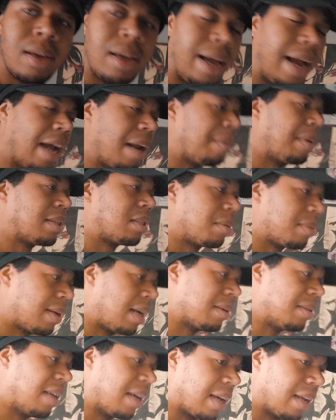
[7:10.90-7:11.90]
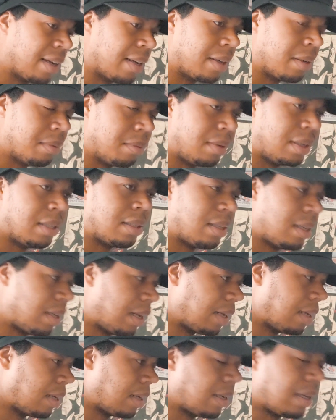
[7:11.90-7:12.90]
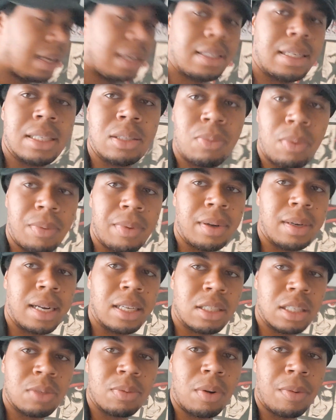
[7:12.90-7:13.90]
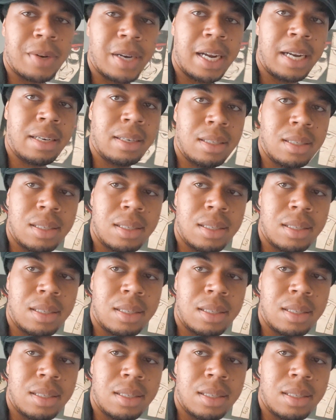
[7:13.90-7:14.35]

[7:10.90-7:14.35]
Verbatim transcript: Anime sometimes take it there. It, that, that's just where we're, that's just where we're at.